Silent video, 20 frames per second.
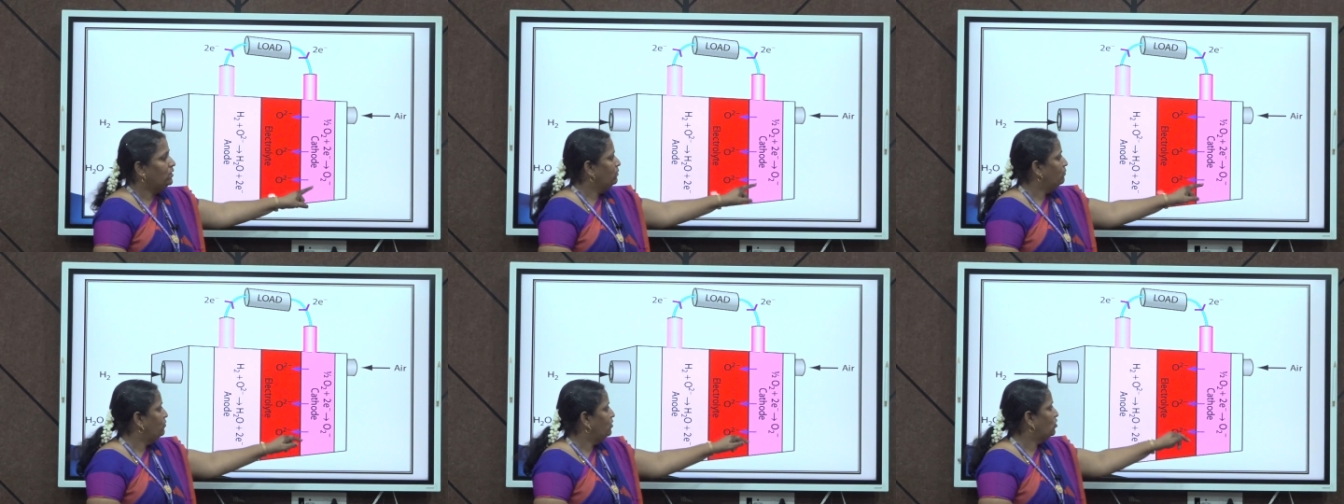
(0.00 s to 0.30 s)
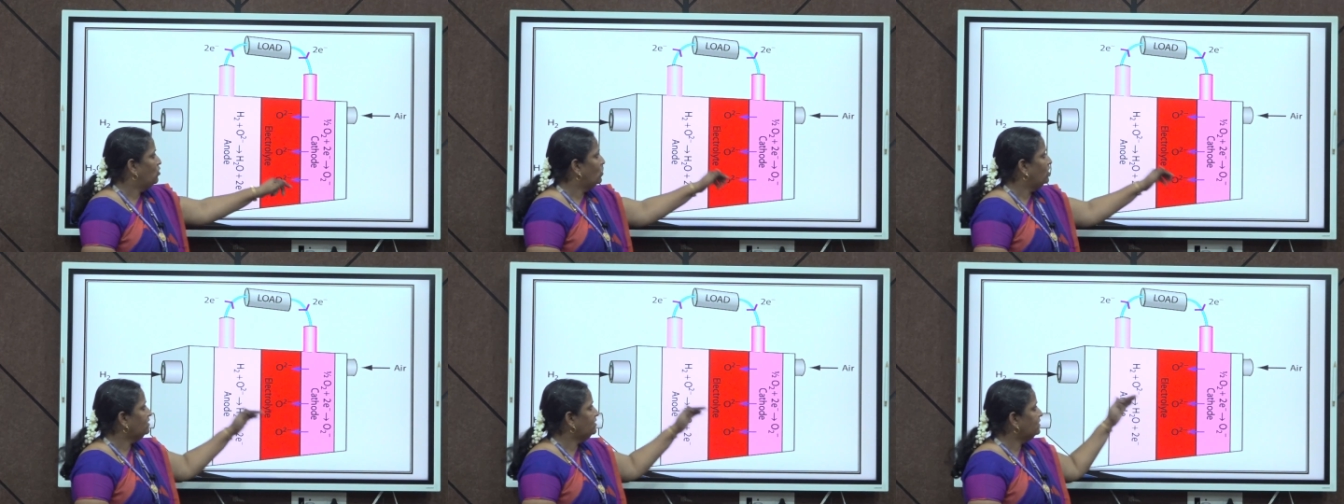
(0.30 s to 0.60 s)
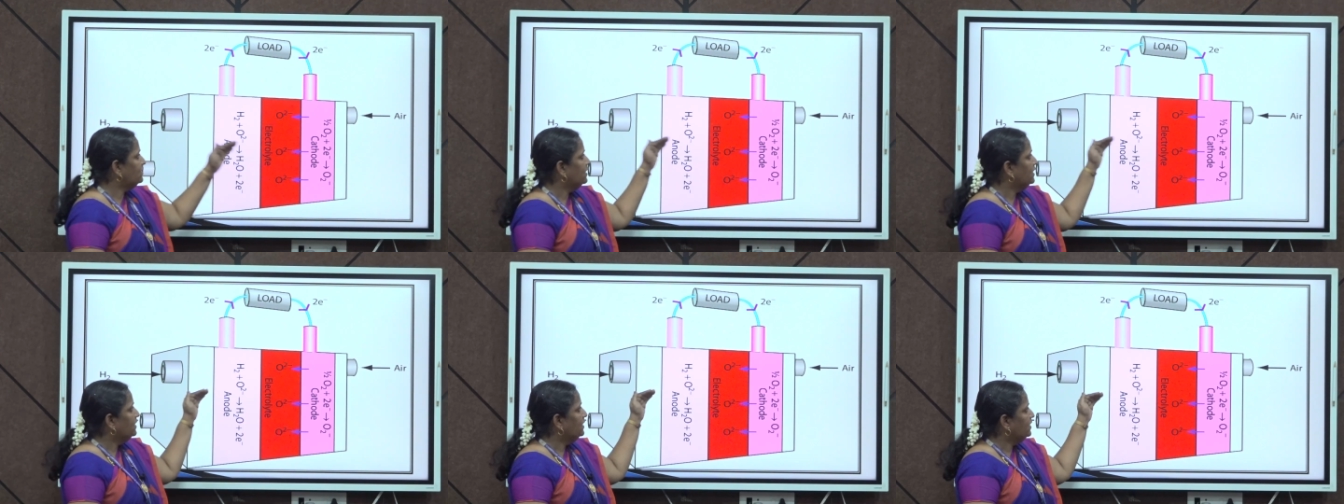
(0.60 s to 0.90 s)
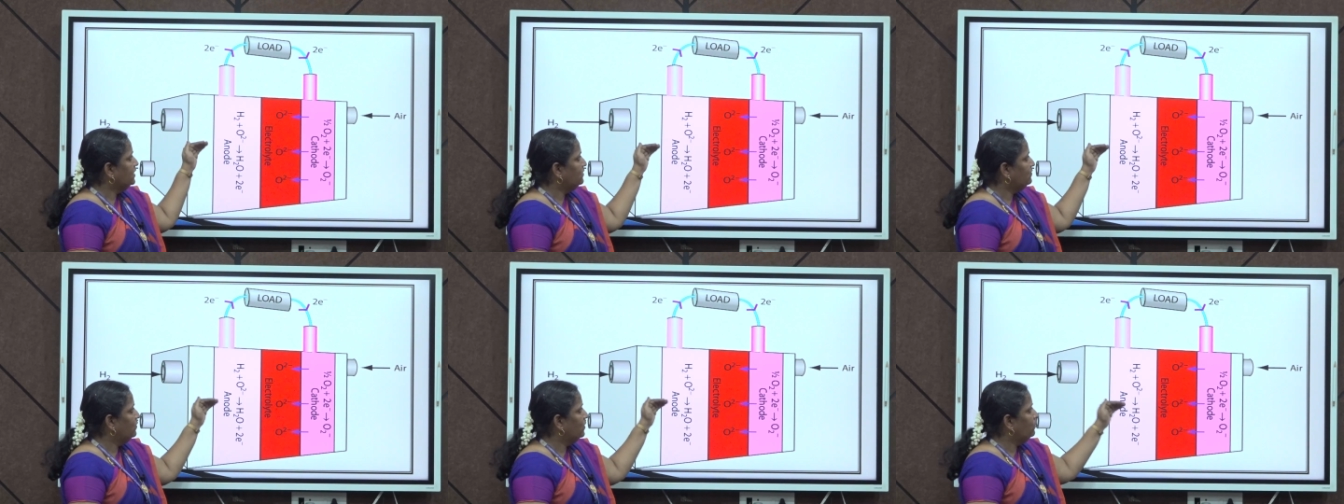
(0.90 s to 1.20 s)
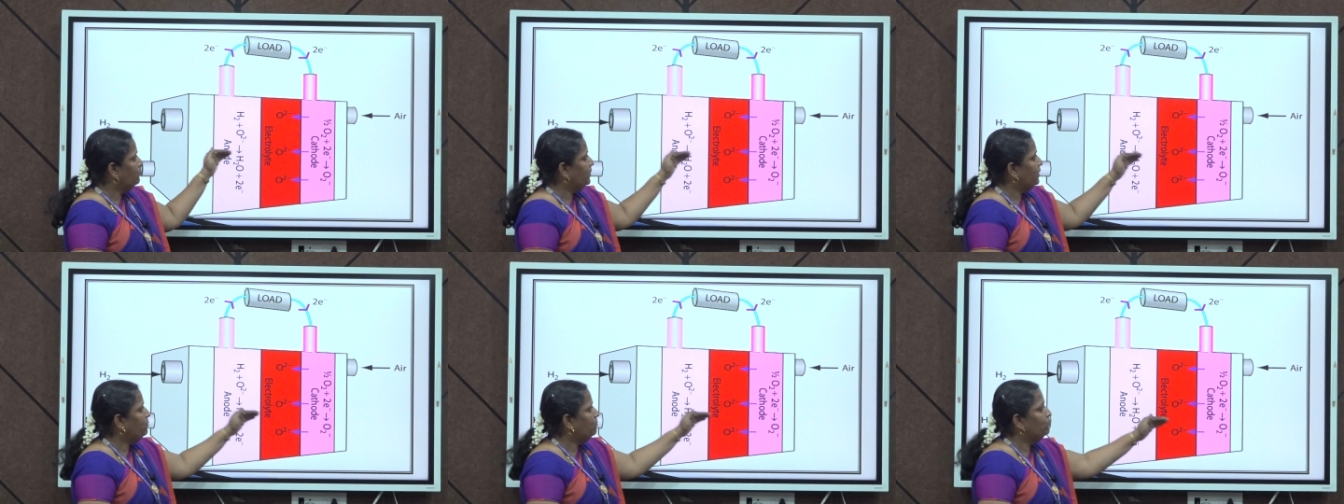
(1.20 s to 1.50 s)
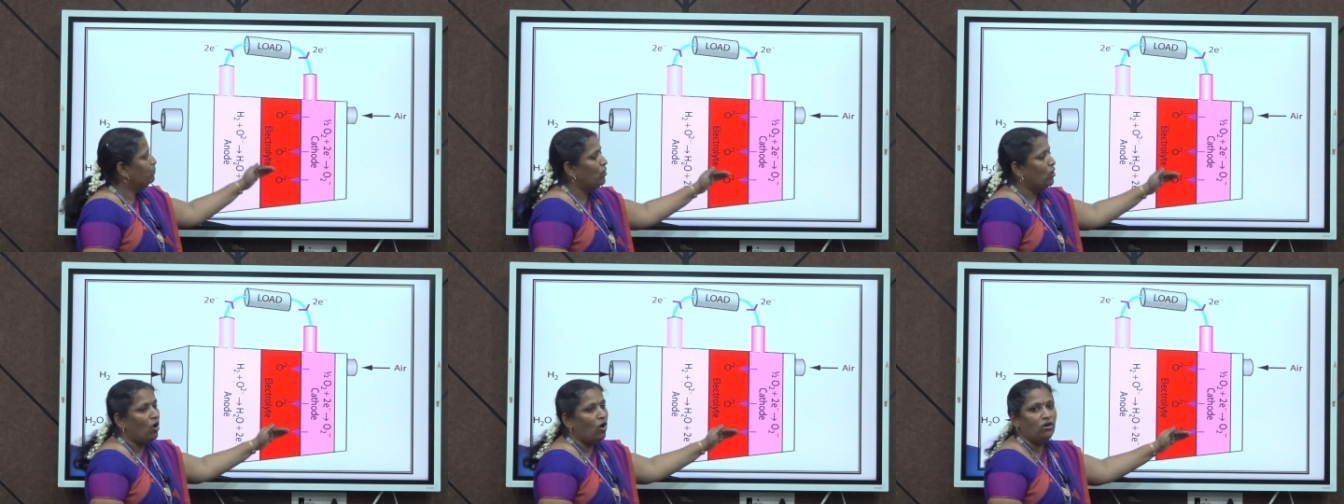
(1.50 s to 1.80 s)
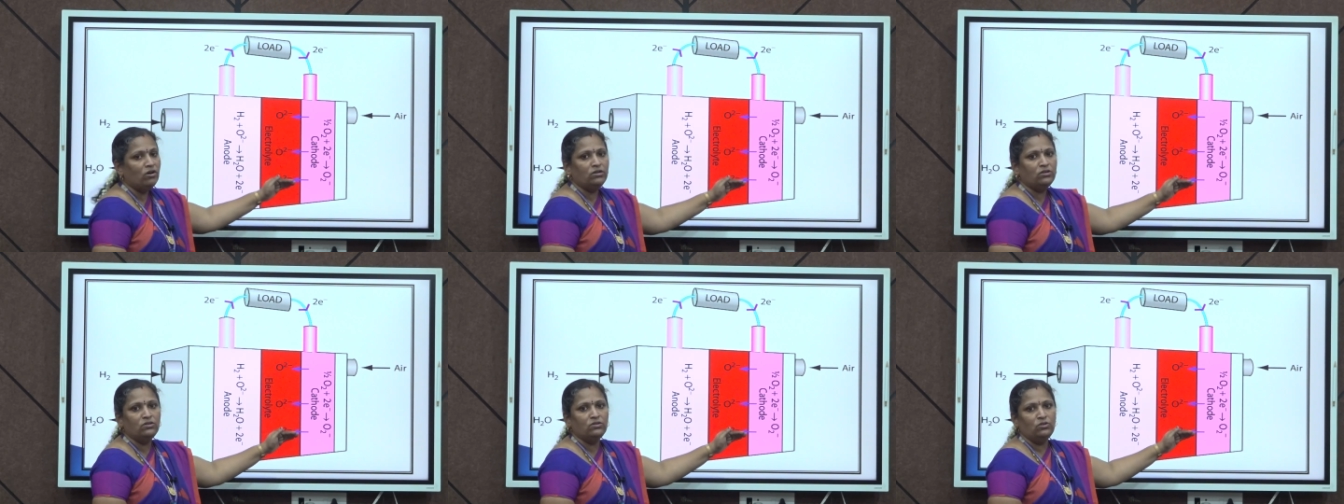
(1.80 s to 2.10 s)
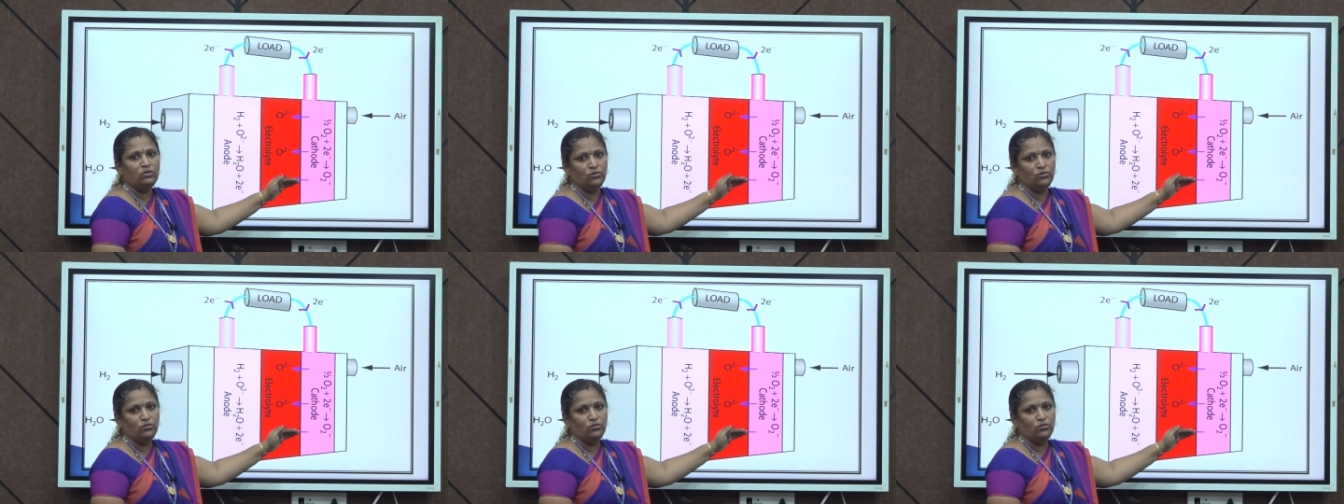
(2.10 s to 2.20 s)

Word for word: because it will be blocked